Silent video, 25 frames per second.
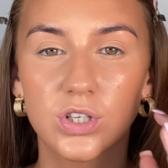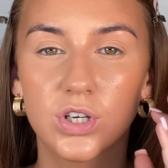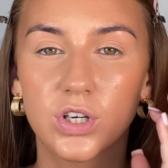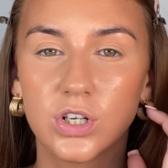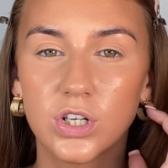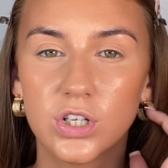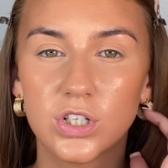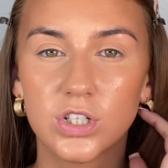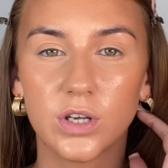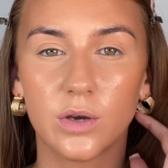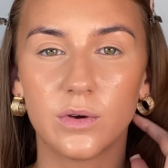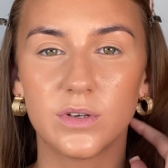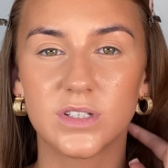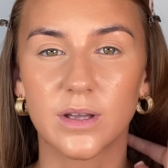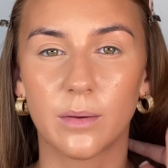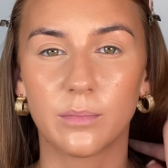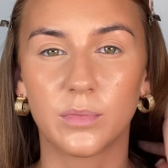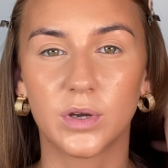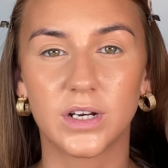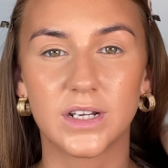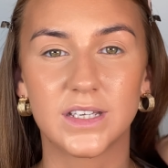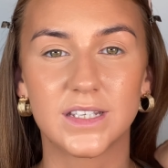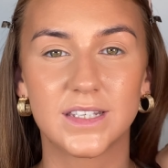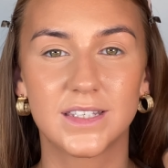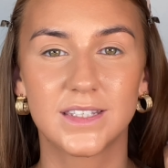gonna do is I'm
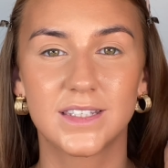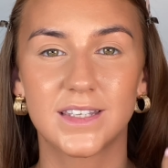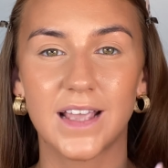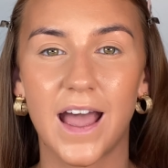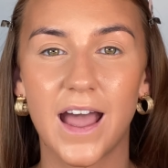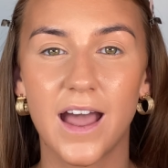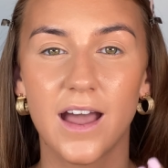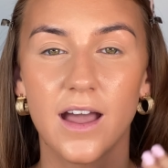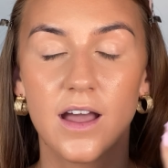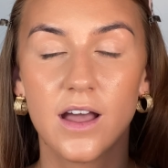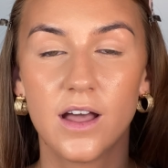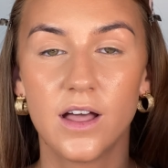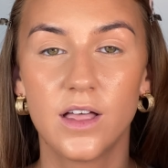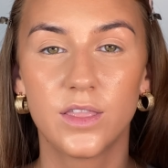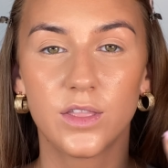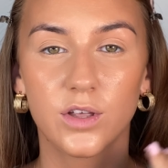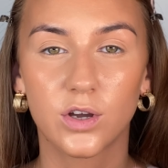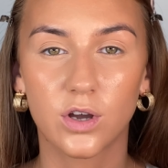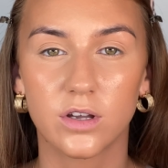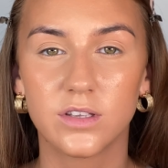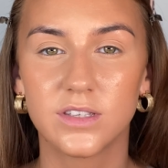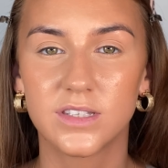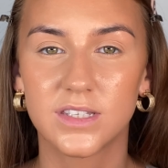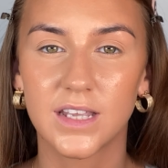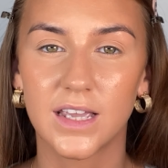gonna set the
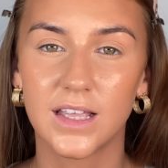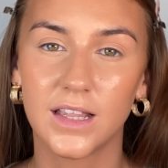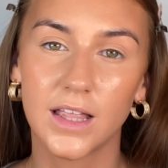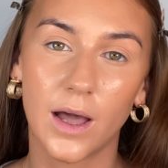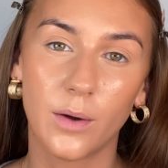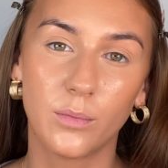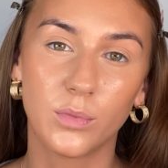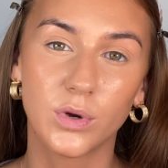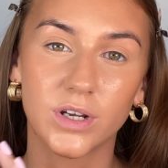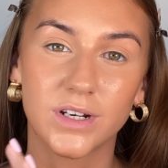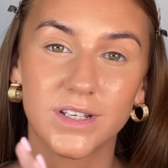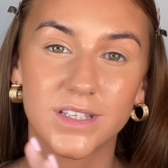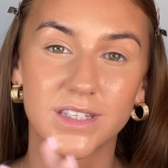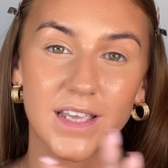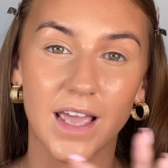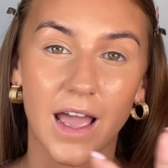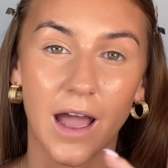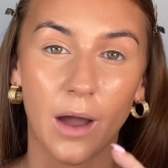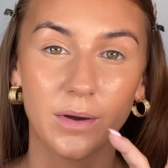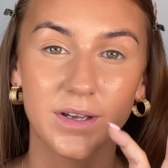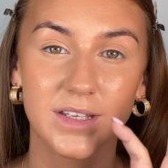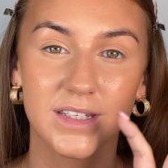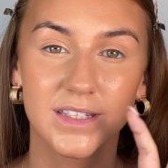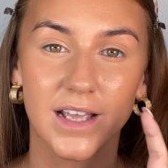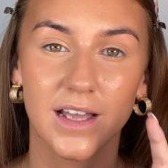concealer, and we're gonna see
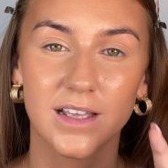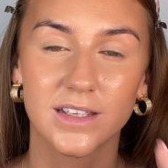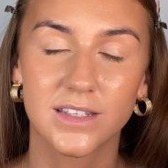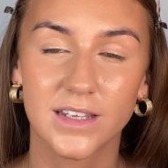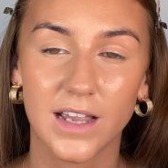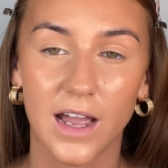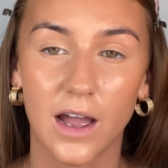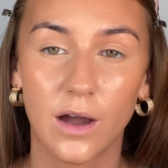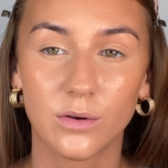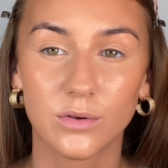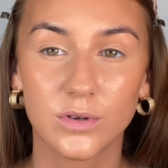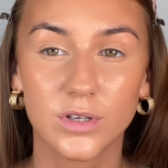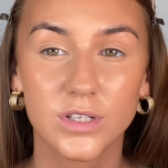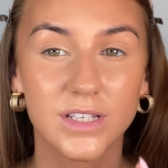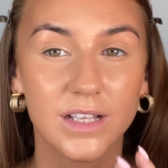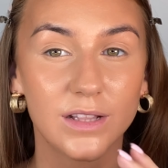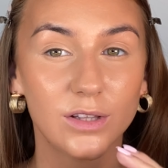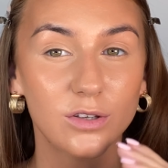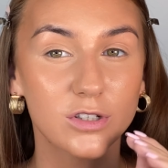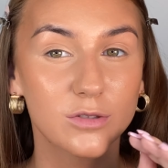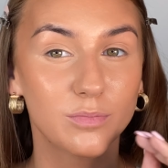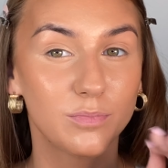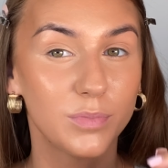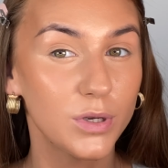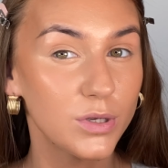how it sets down, because it
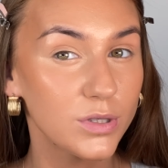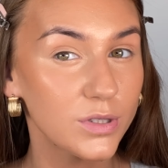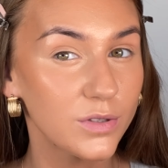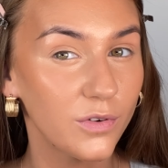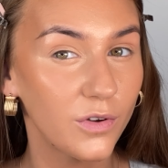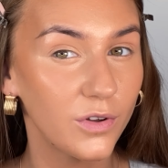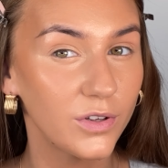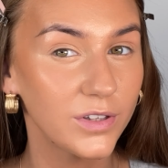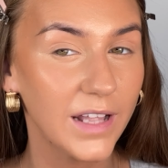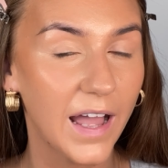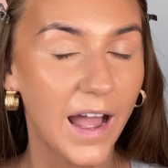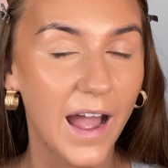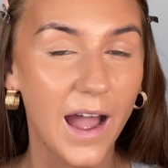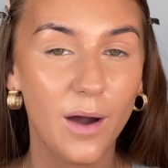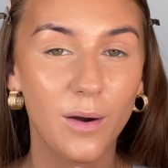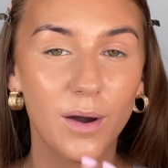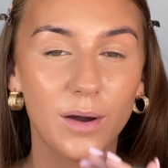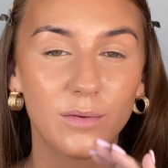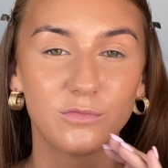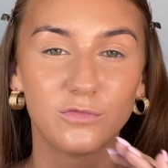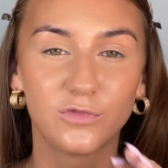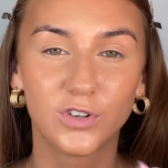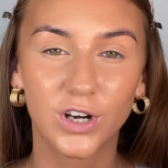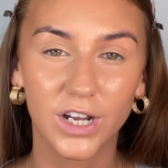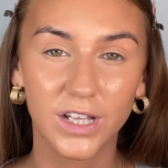looks beautiful now.
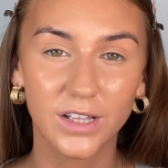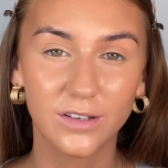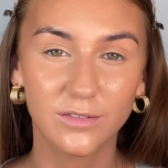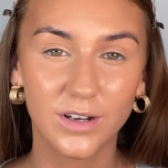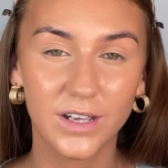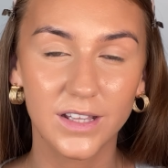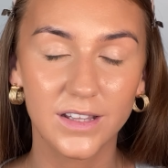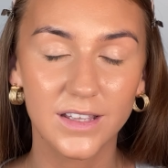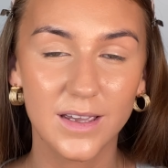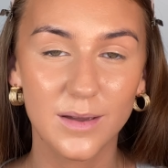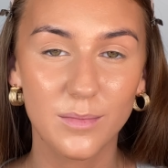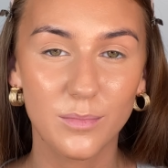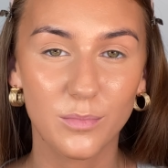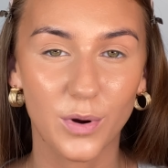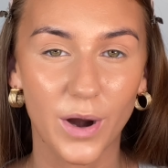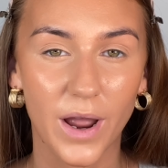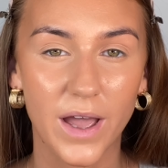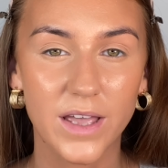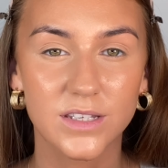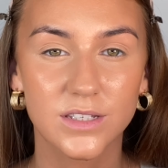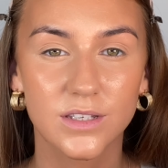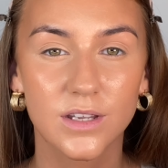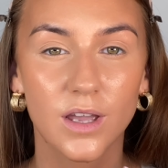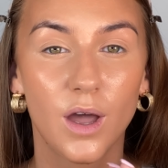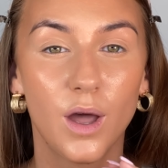I'm really
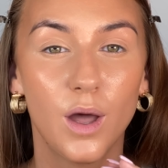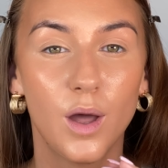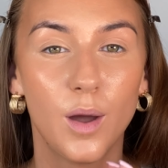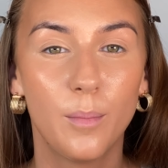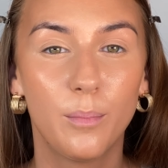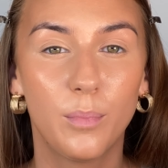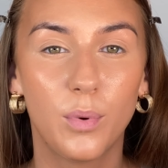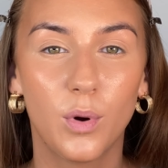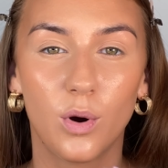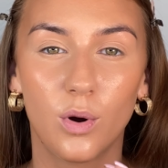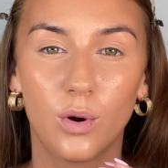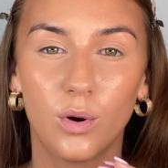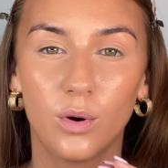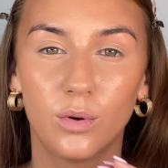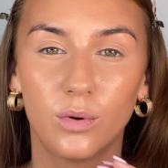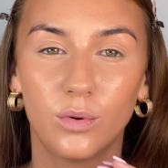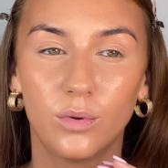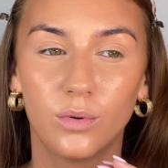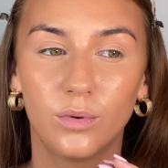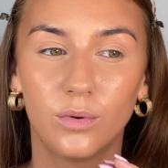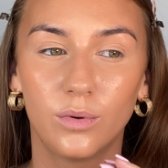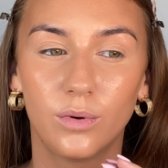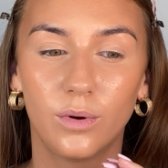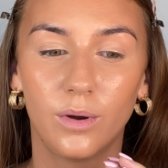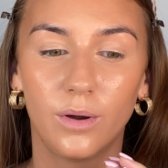impressed, but
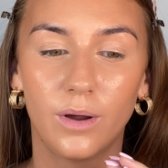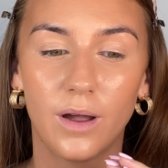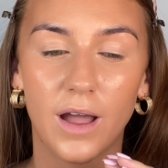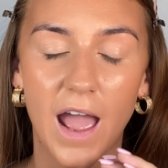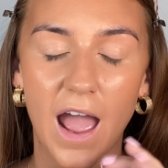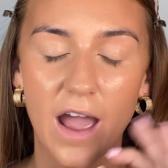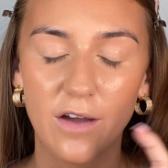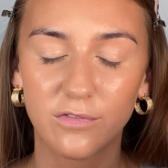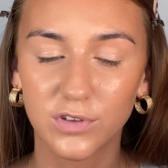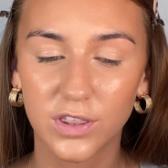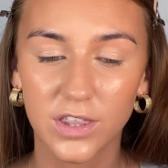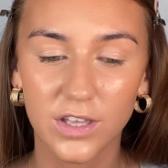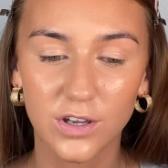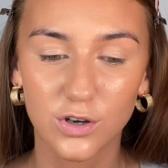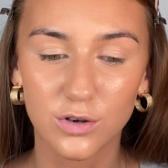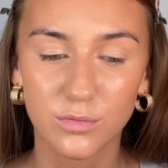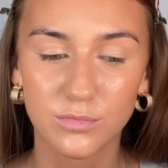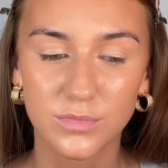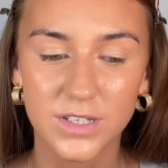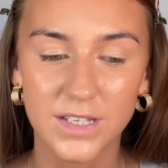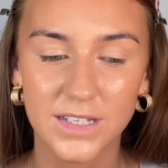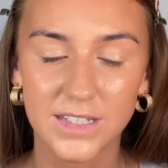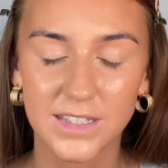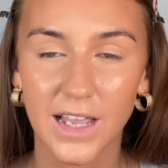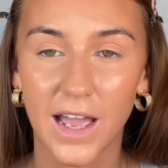everything comes
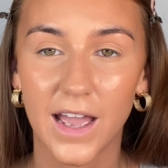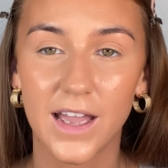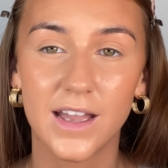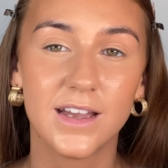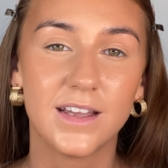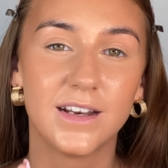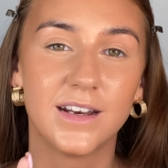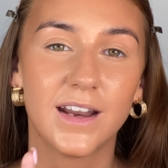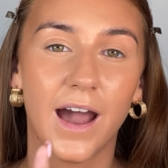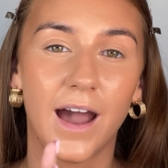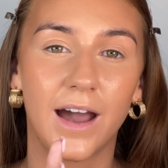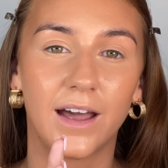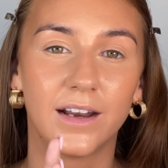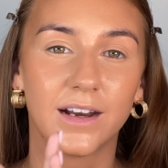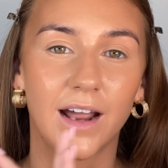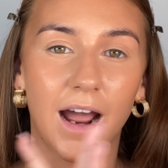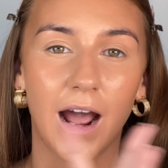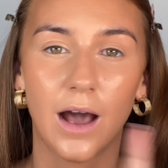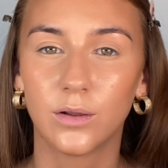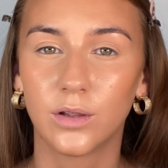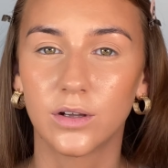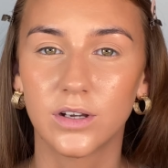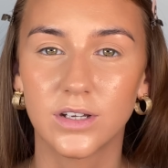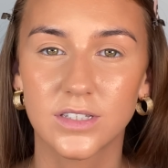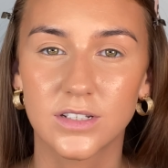to set in and how
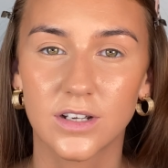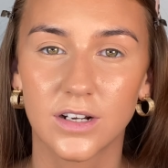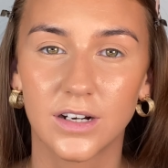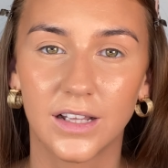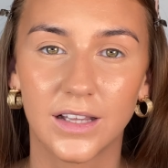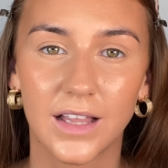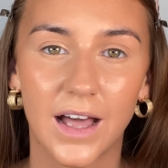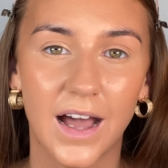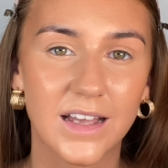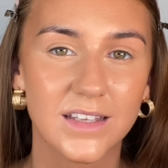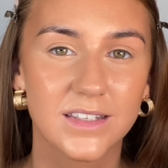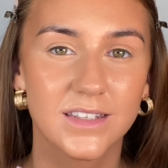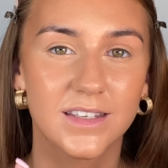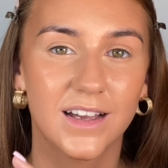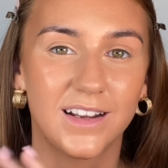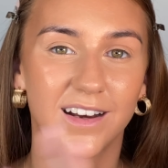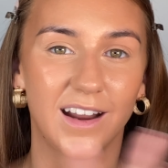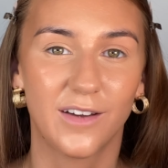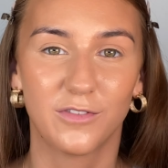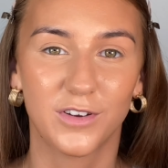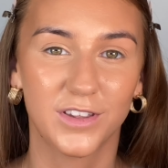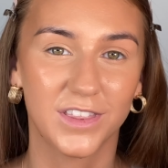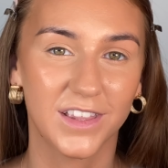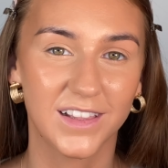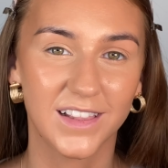long it's going to last and
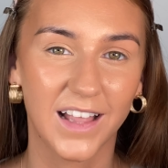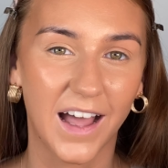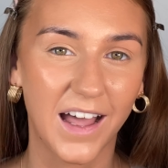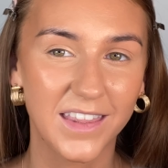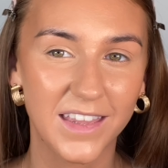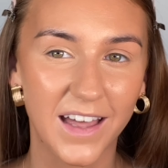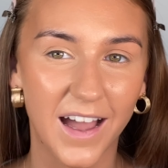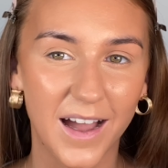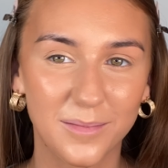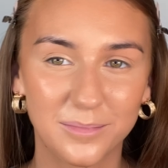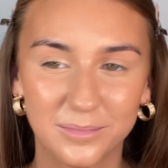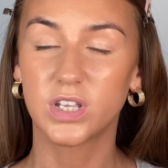everything like that.